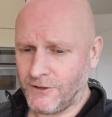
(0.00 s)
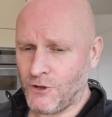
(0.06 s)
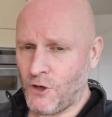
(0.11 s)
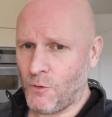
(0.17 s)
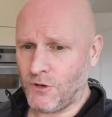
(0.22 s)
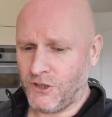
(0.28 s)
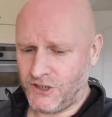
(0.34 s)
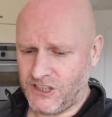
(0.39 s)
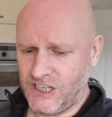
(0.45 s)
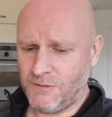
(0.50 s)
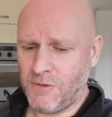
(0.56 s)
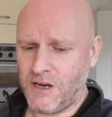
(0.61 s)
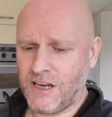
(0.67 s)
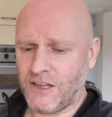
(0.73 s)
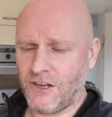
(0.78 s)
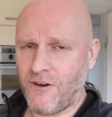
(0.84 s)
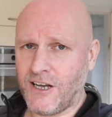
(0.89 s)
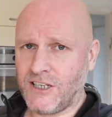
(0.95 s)
You don't want to see
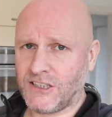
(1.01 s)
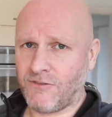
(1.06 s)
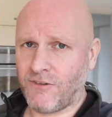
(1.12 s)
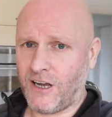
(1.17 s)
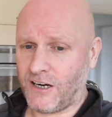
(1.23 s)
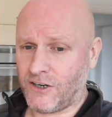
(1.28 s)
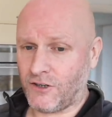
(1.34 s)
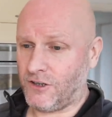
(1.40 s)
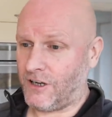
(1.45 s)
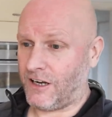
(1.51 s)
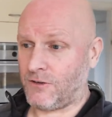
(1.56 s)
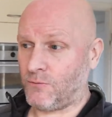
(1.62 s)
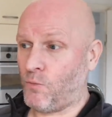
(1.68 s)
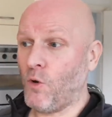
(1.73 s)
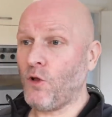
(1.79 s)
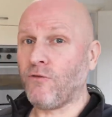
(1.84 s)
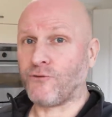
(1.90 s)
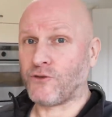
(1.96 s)
me eat the rest of it. I
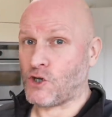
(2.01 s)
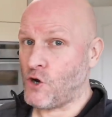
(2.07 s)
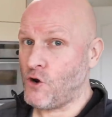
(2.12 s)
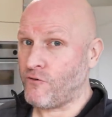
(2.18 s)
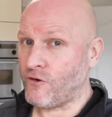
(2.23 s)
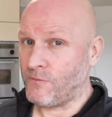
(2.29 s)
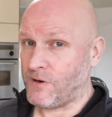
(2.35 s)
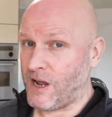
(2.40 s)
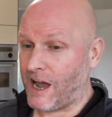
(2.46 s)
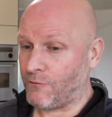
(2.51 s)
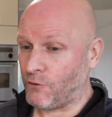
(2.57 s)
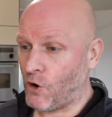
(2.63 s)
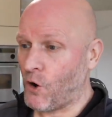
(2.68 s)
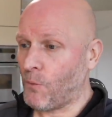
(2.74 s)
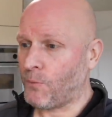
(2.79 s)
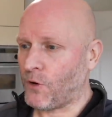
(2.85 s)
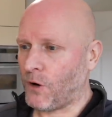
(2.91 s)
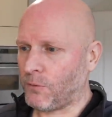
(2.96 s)
could wolf two of them down,
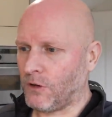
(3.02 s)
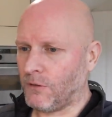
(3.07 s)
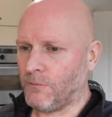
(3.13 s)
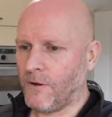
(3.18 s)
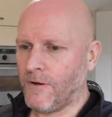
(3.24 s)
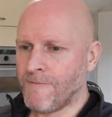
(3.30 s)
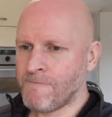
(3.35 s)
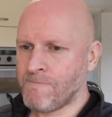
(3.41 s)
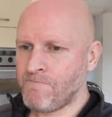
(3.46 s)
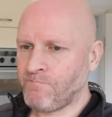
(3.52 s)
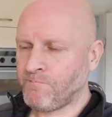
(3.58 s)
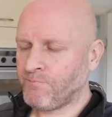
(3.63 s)
no problem.